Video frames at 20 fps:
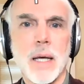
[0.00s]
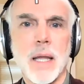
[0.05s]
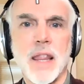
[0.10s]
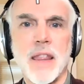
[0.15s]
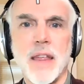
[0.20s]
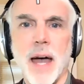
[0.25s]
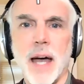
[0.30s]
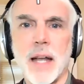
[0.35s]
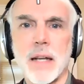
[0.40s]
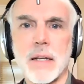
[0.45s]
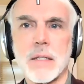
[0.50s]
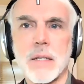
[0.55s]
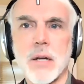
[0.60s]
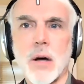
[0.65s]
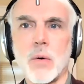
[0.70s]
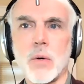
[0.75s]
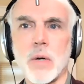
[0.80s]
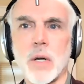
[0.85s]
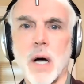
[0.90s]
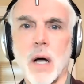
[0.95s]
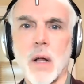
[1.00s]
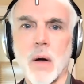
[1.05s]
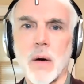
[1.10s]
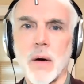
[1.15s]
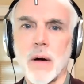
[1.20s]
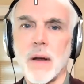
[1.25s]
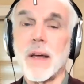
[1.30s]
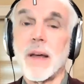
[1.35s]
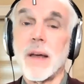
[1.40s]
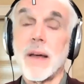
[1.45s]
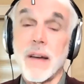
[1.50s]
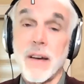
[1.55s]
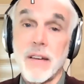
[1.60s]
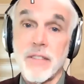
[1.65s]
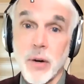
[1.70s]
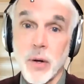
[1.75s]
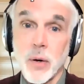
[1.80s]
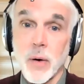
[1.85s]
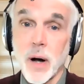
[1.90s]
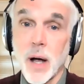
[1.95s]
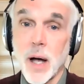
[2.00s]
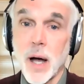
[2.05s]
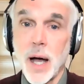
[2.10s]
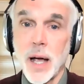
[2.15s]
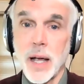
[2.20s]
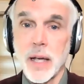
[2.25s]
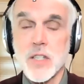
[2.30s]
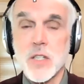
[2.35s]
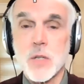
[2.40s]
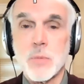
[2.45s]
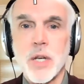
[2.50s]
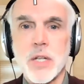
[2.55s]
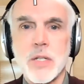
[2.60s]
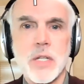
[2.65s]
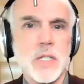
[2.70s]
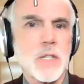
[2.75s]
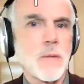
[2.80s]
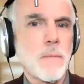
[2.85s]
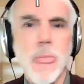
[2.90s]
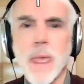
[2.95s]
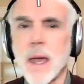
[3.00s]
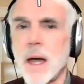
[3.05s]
that tone color for your highest pitches.